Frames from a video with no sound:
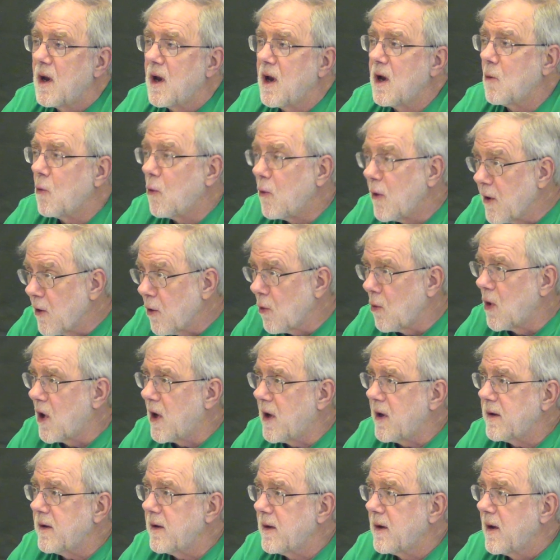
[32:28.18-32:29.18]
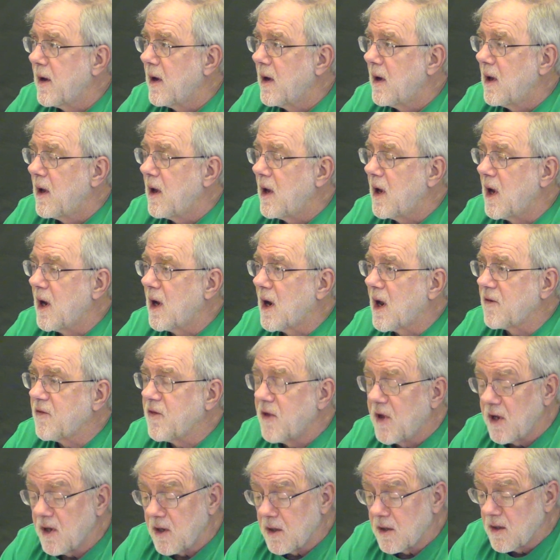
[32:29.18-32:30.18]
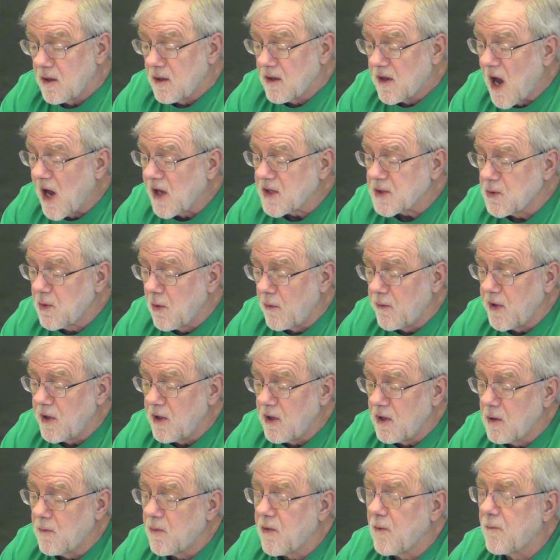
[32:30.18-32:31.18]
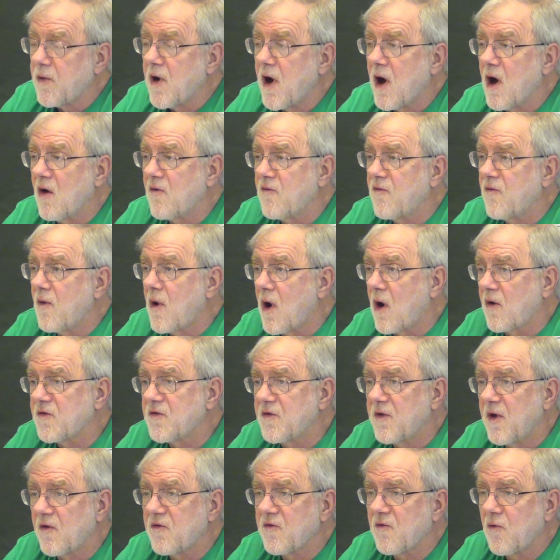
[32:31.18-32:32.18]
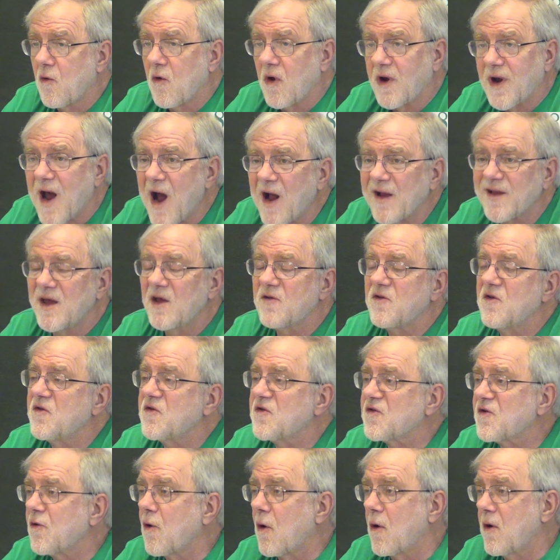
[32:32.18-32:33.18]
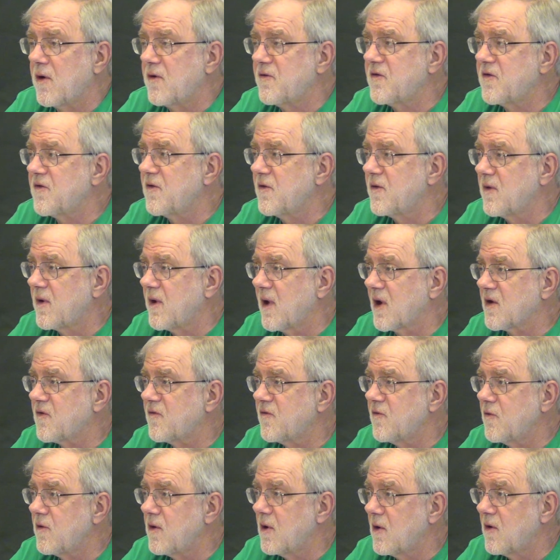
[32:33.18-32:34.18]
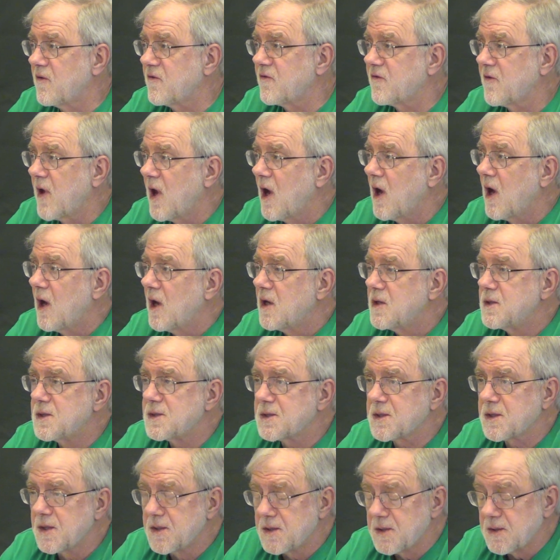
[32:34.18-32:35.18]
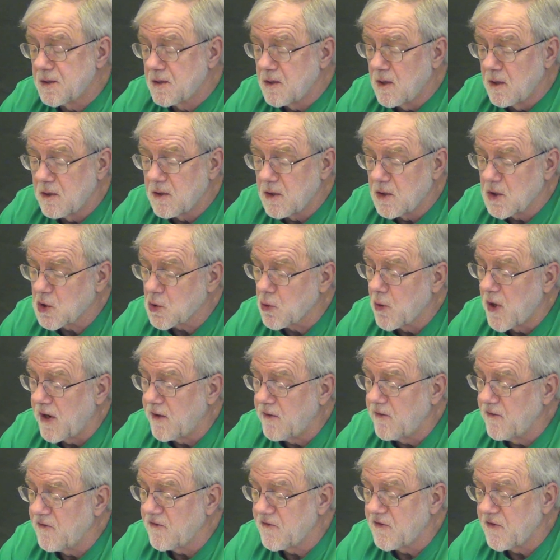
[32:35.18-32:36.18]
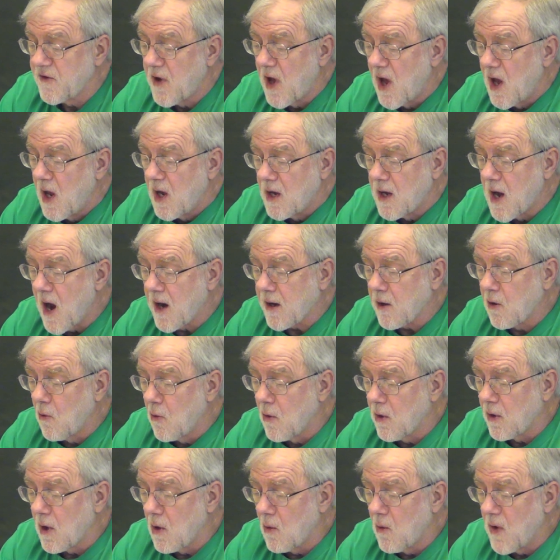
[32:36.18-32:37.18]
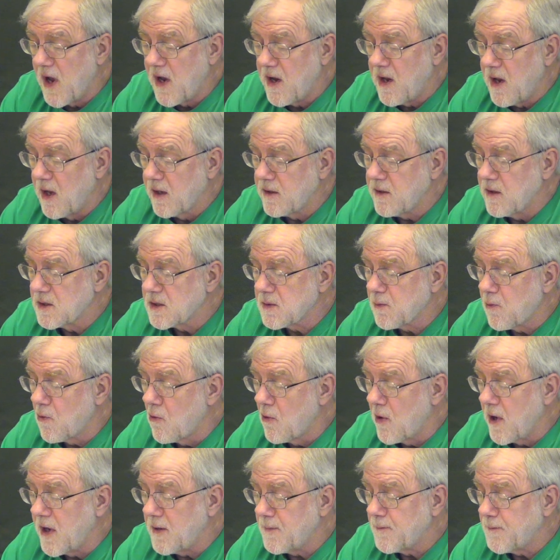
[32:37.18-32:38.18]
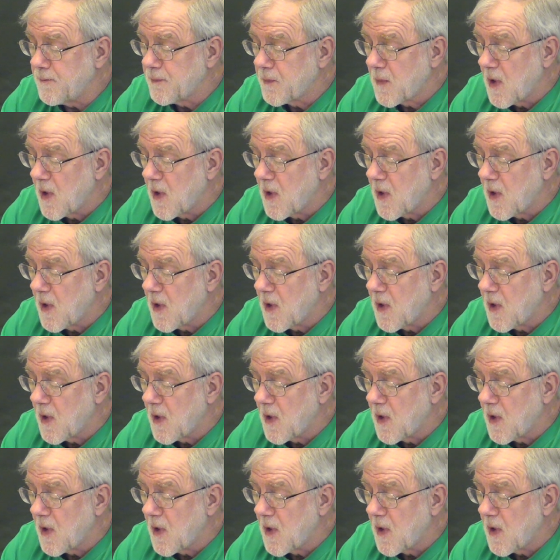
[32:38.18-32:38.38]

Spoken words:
And we're what? And I think that's what we need to prepare ourselves for, and not get discouraged in the next few years just because the trend is not going our way at this point.